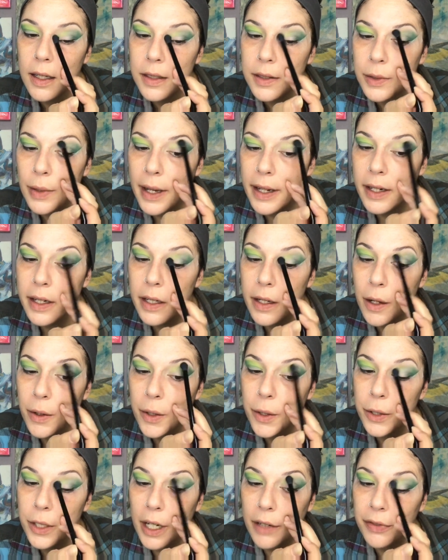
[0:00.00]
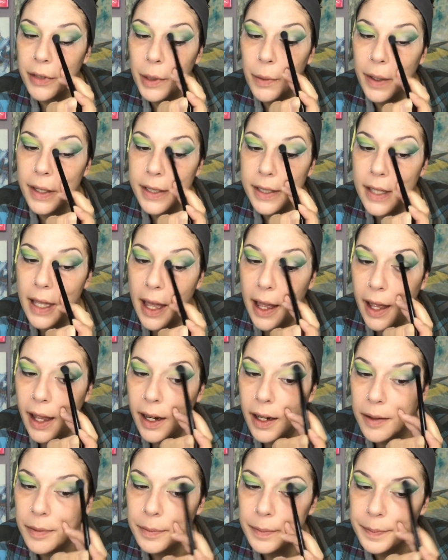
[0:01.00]
so I didn't know who Jeffrey was then.
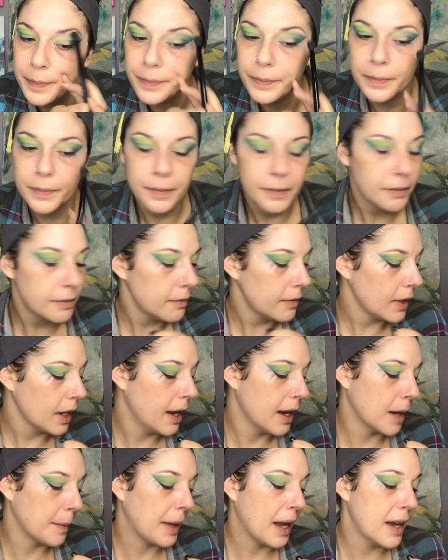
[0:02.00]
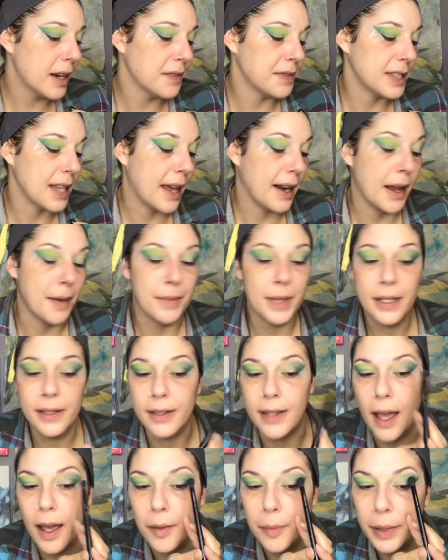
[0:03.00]
And I'm kind of sad I missed
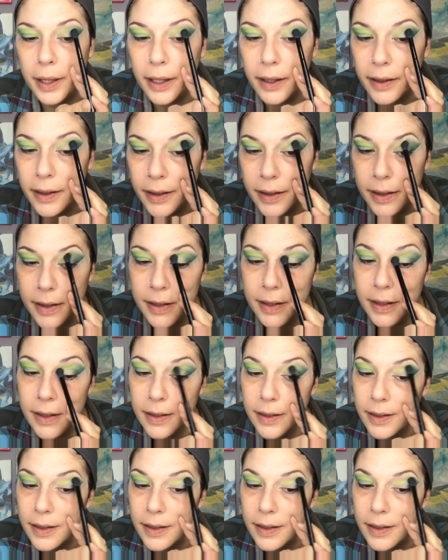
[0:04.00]
that because